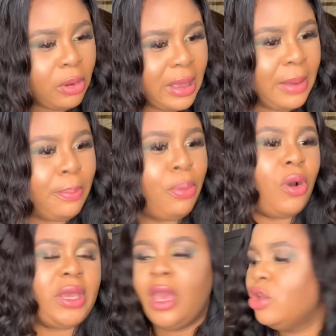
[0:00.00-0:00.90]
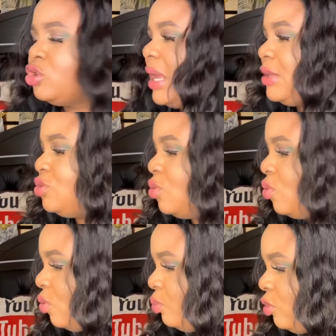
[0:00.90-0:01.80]
boy, so that you
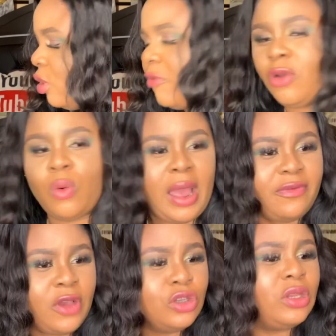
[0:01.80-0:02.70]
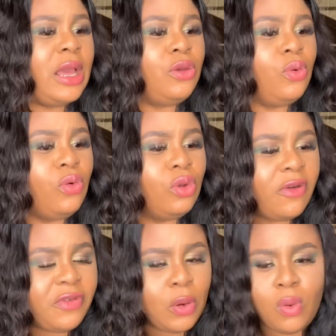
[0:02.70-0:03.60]
will love your wife, so that you will
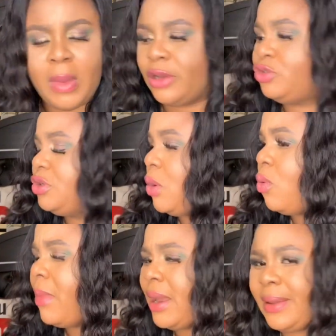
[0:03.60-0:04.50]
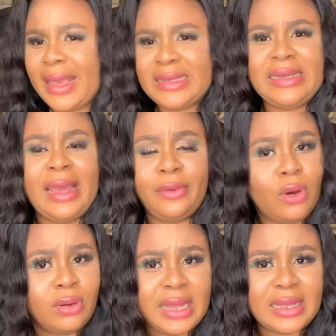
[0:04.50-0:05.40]
love a woman, treat a woman nicely and
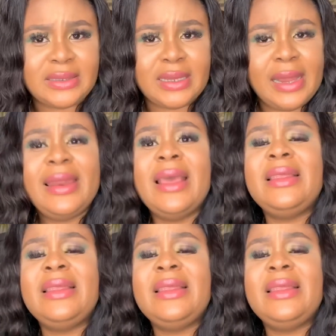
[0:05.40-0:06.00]
all that. Let